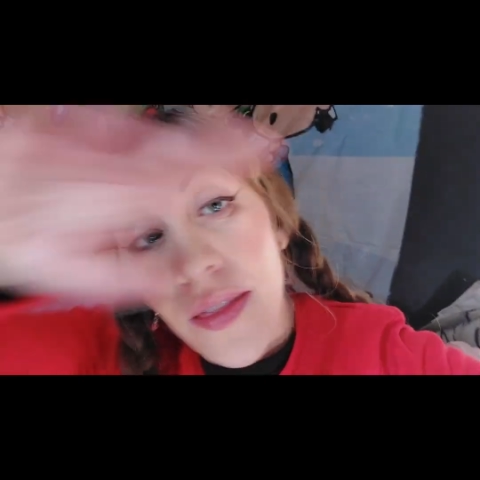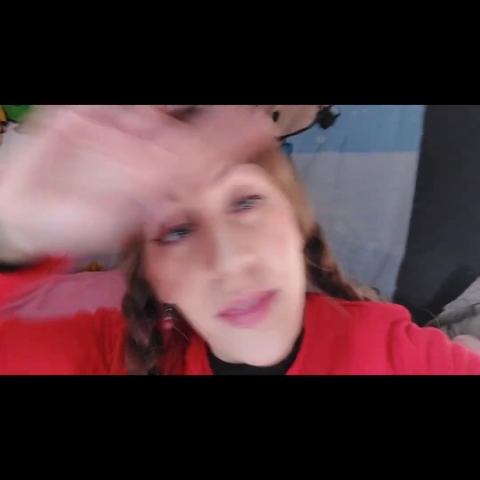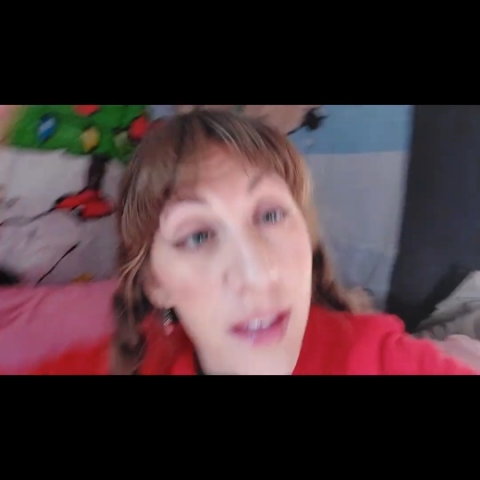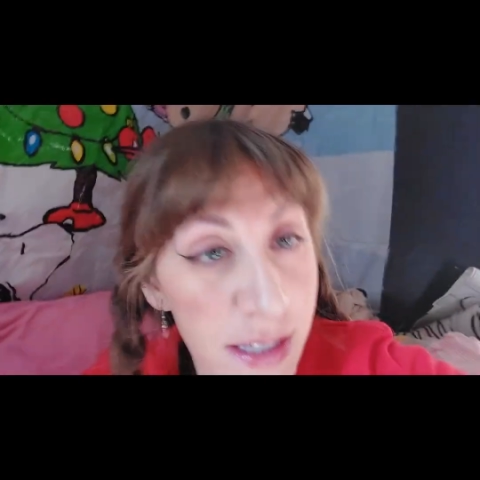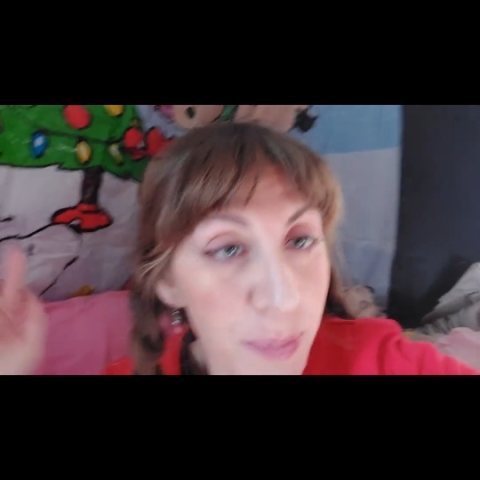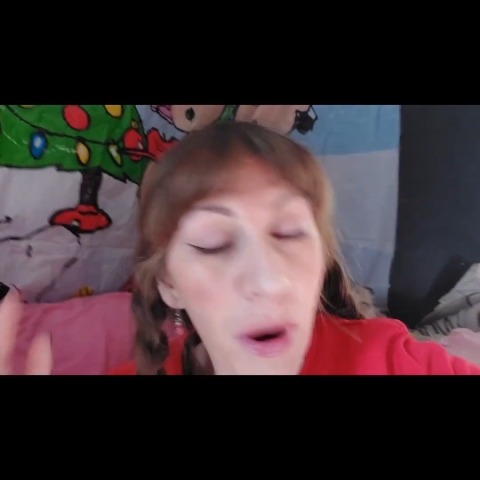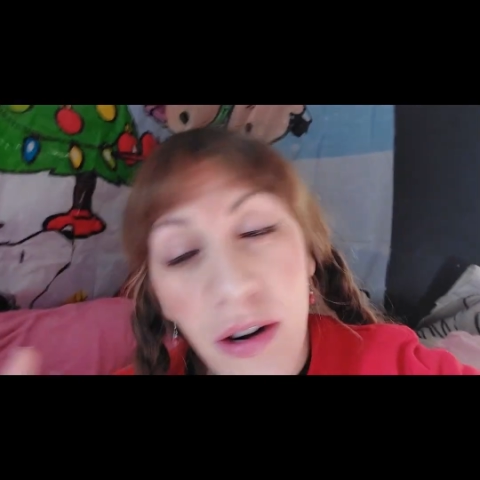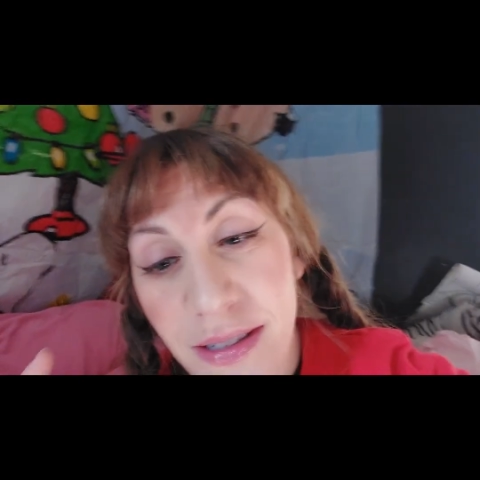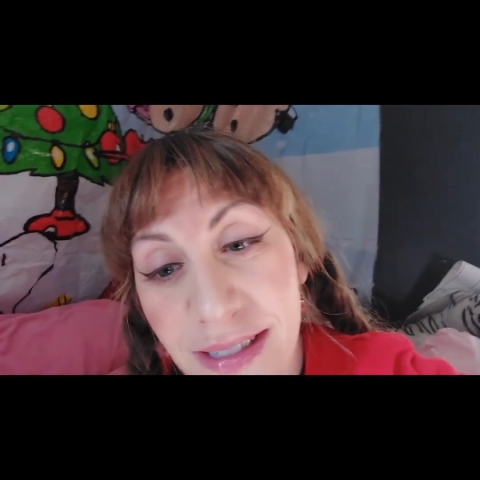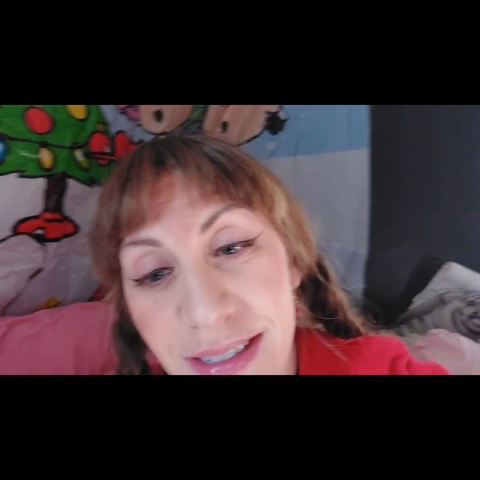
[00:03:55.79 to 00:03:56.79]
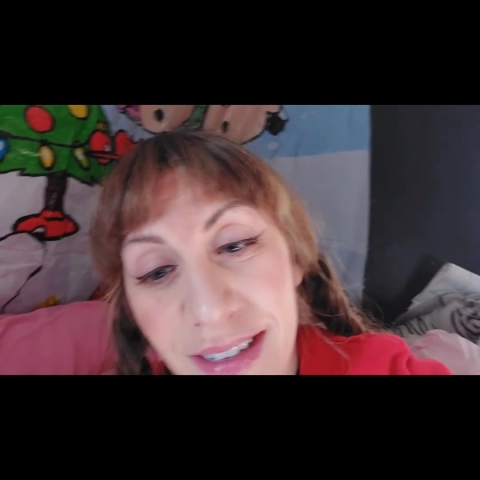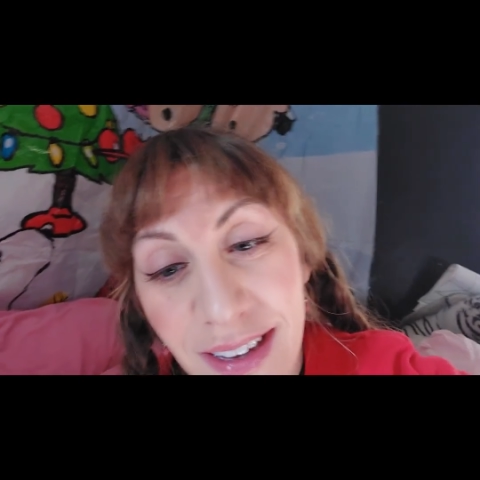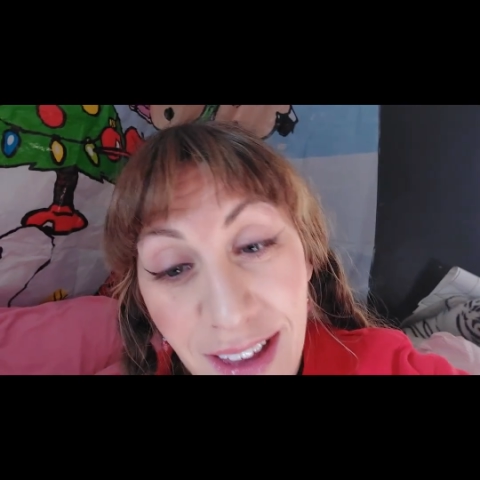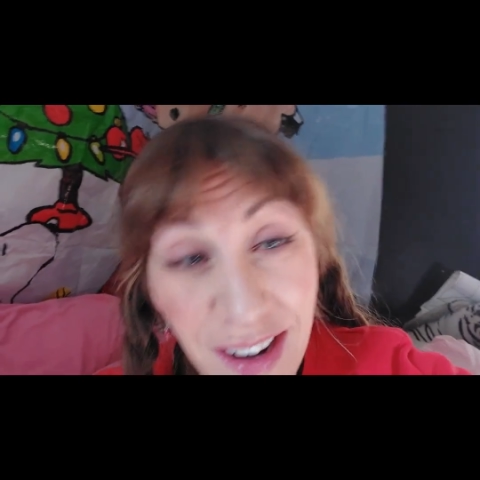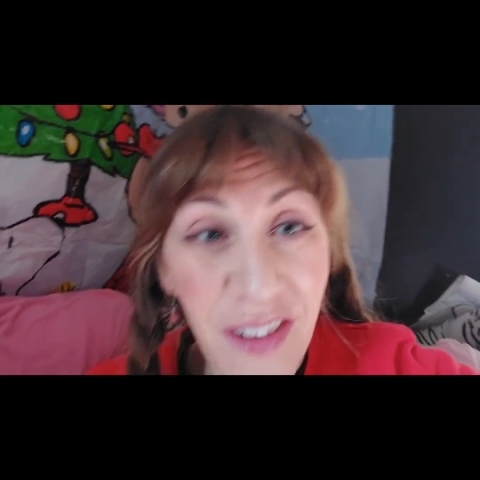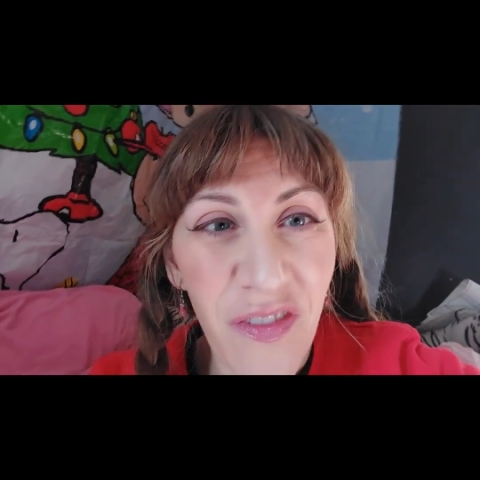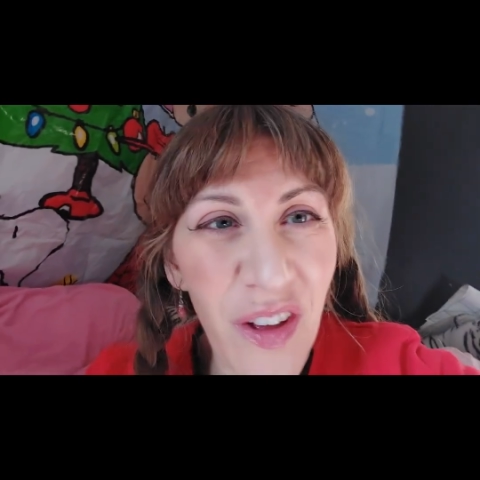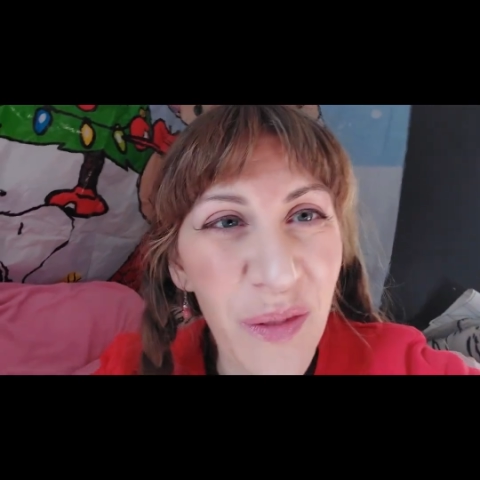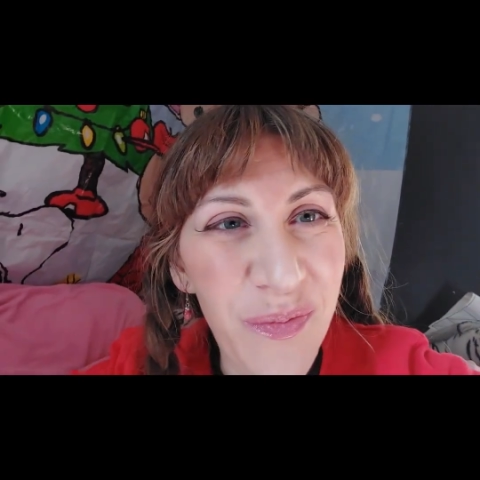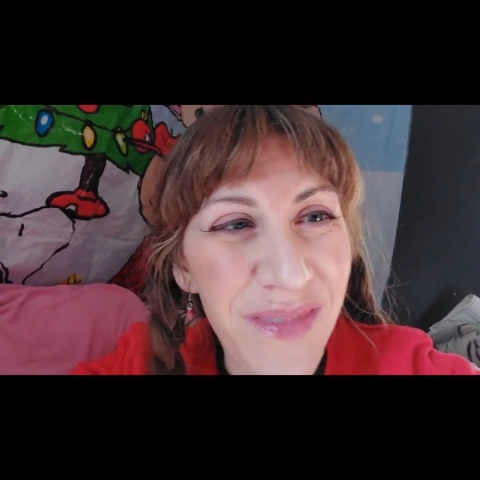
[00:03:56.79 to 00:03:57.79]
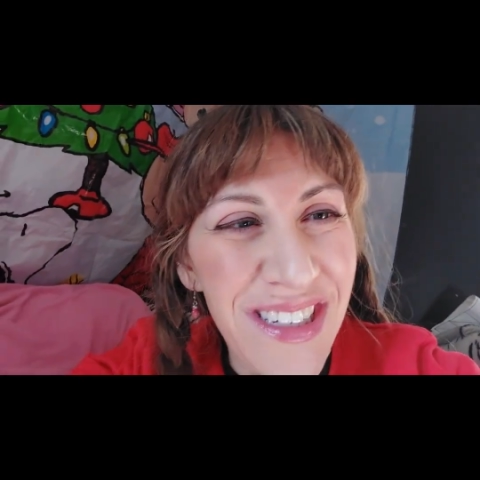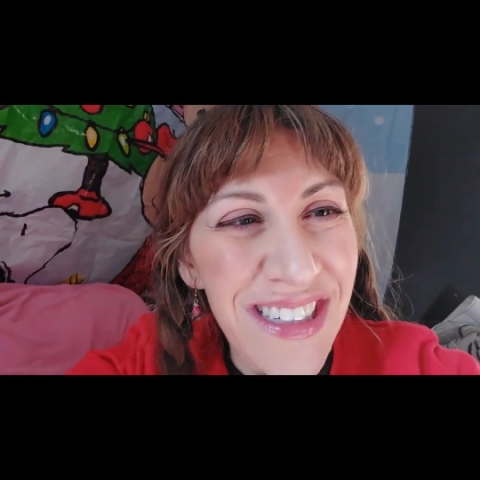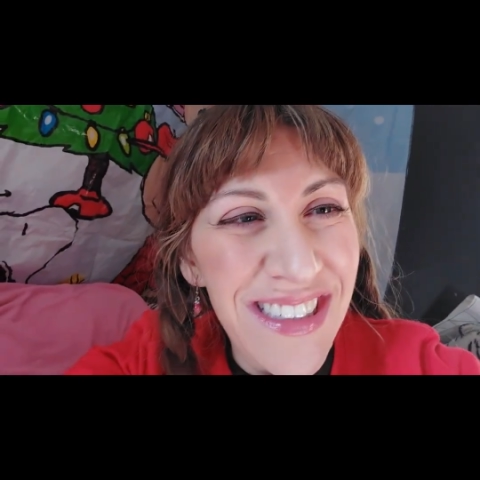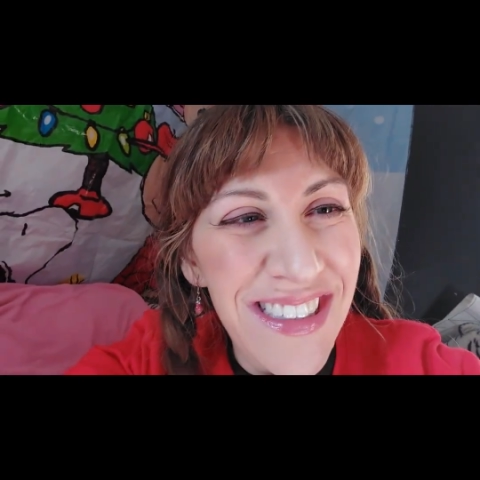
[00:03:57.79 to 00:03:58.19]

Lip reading: this part's getting filmed.